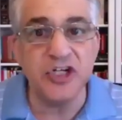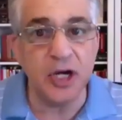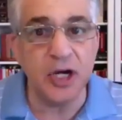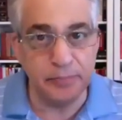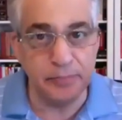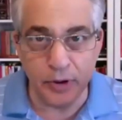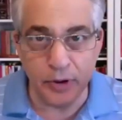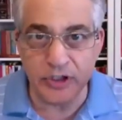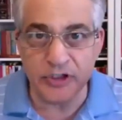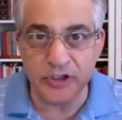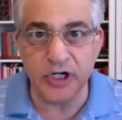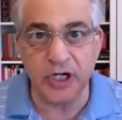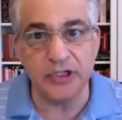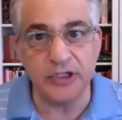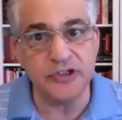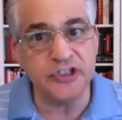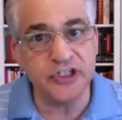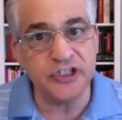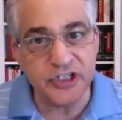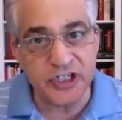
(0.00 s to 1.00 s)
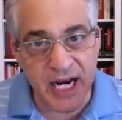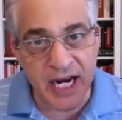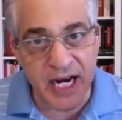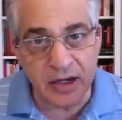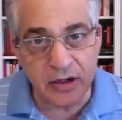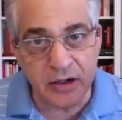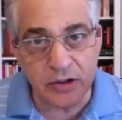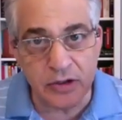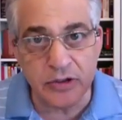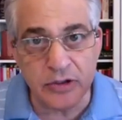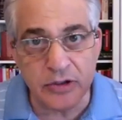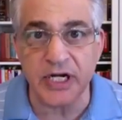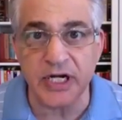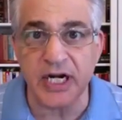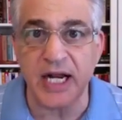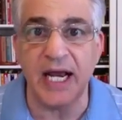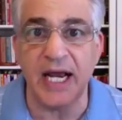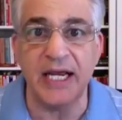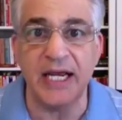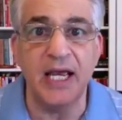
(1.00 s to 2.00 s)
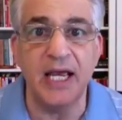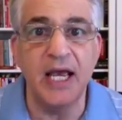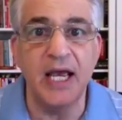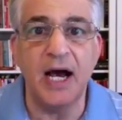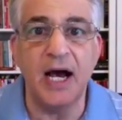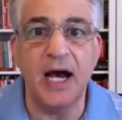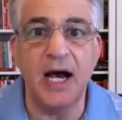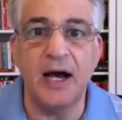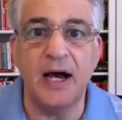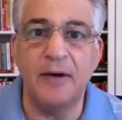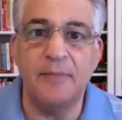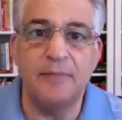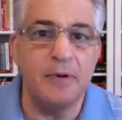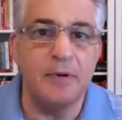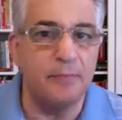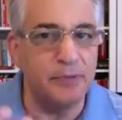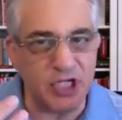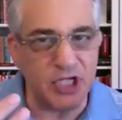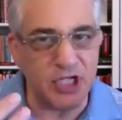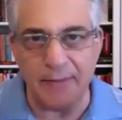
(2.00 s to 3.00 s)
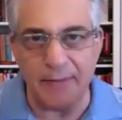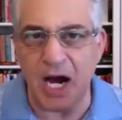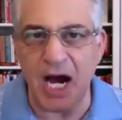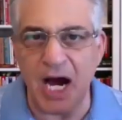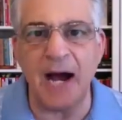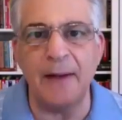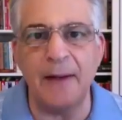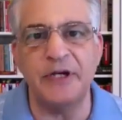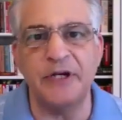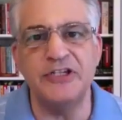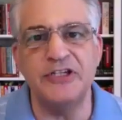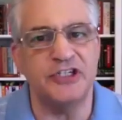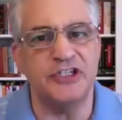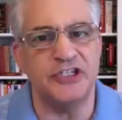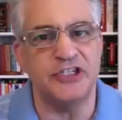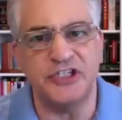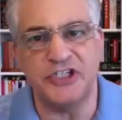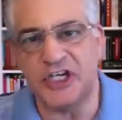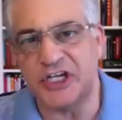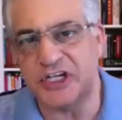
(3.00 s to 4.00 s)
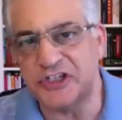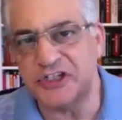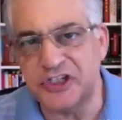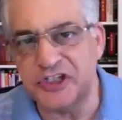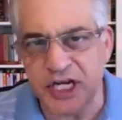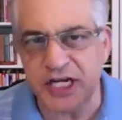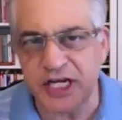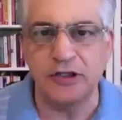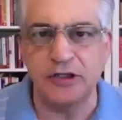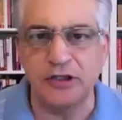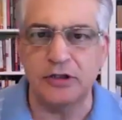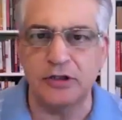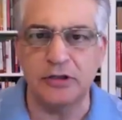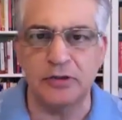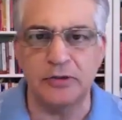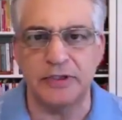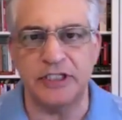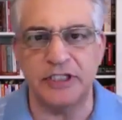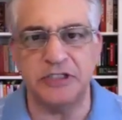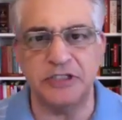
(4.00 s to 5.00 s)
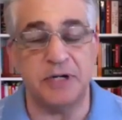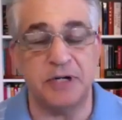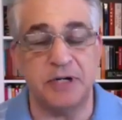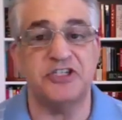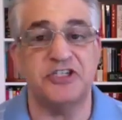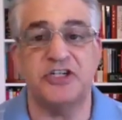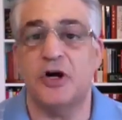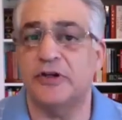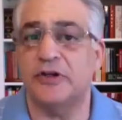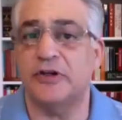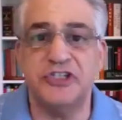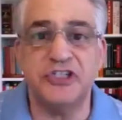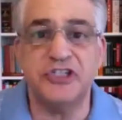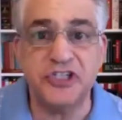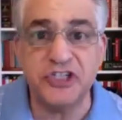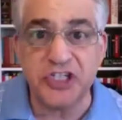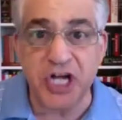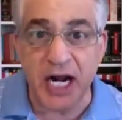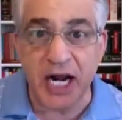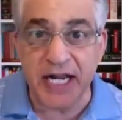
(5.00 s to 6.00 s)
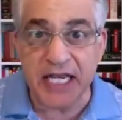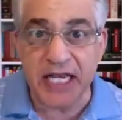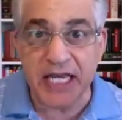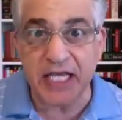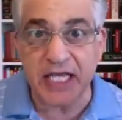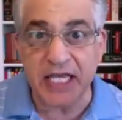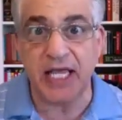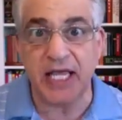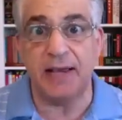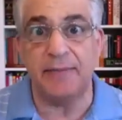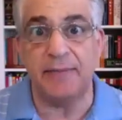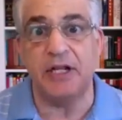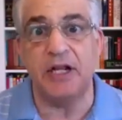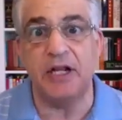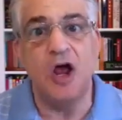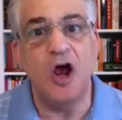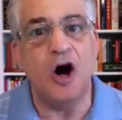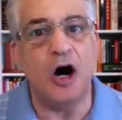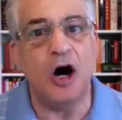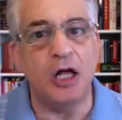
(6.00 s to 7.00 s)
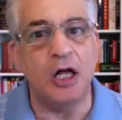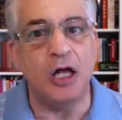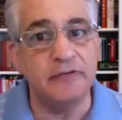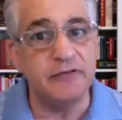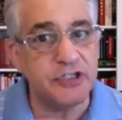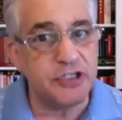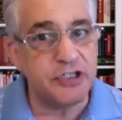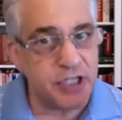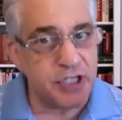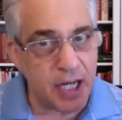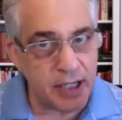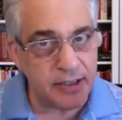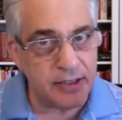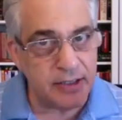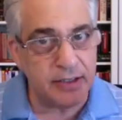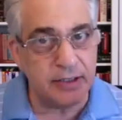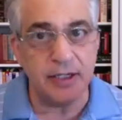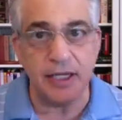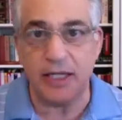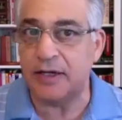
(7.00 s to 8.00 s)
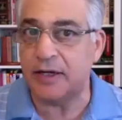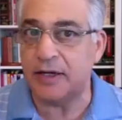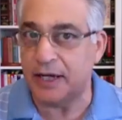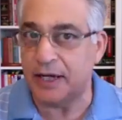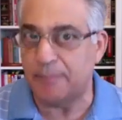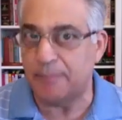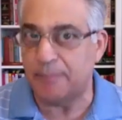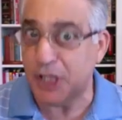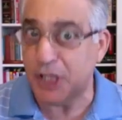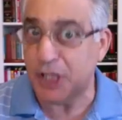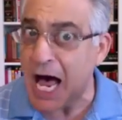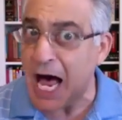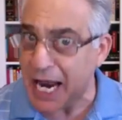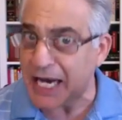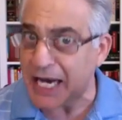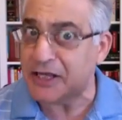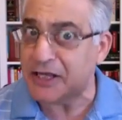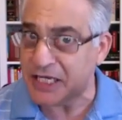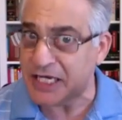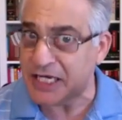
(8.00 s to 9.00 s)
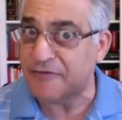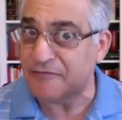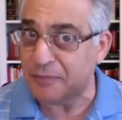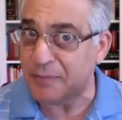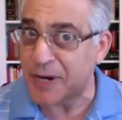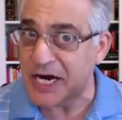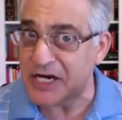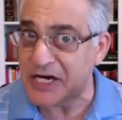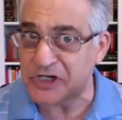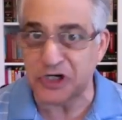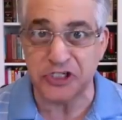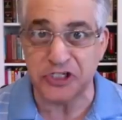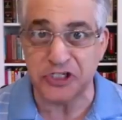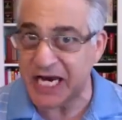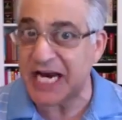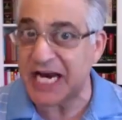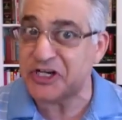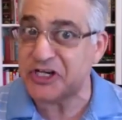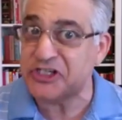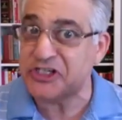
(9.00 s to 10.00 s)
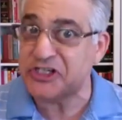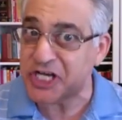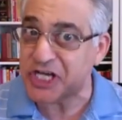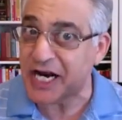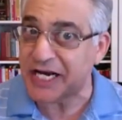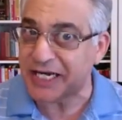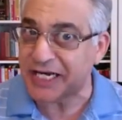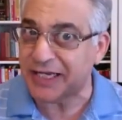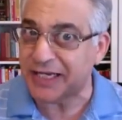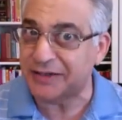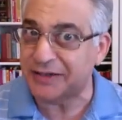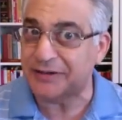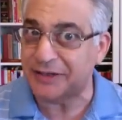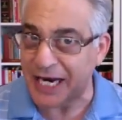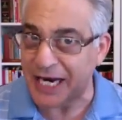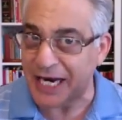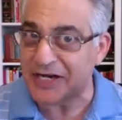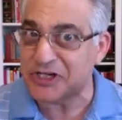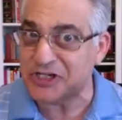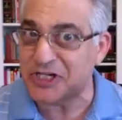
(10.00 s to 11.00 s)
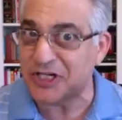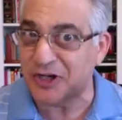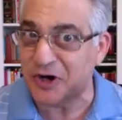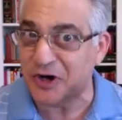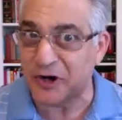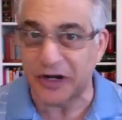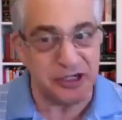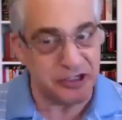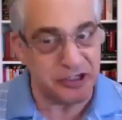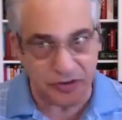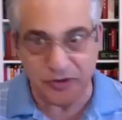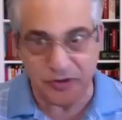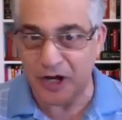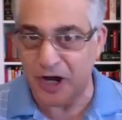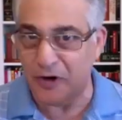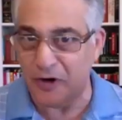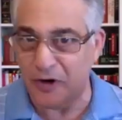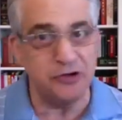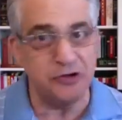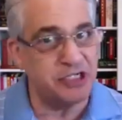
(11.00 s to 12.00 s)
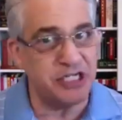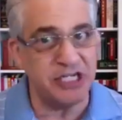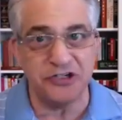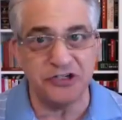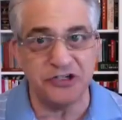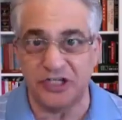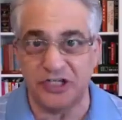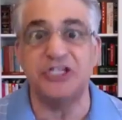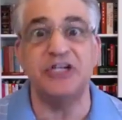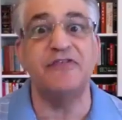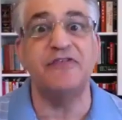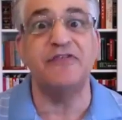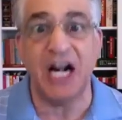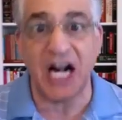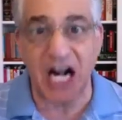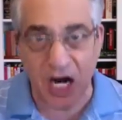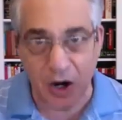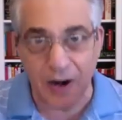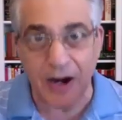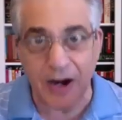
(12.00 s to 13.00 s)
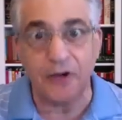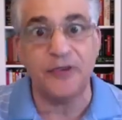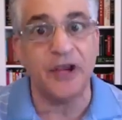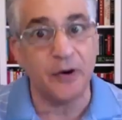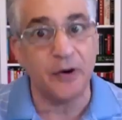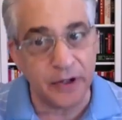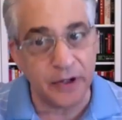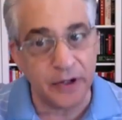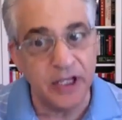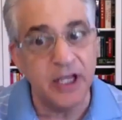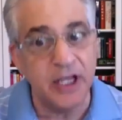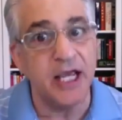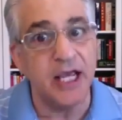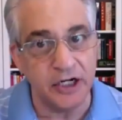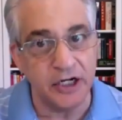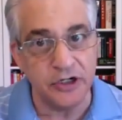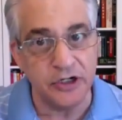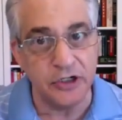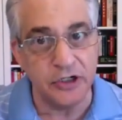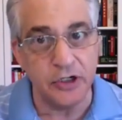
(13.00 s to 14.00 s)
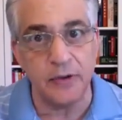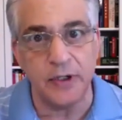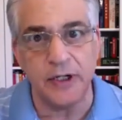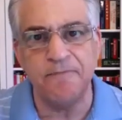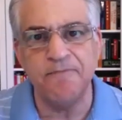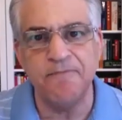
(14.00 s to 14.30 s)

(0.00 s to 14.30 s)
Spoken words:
books on sales, and Tom Hopkins and Zig Ziglar and these, but I started studying them, and all of a sudden, and applying the information, because you can't just study it, can't just learn it. And you teach this, you've got to go out there and do it.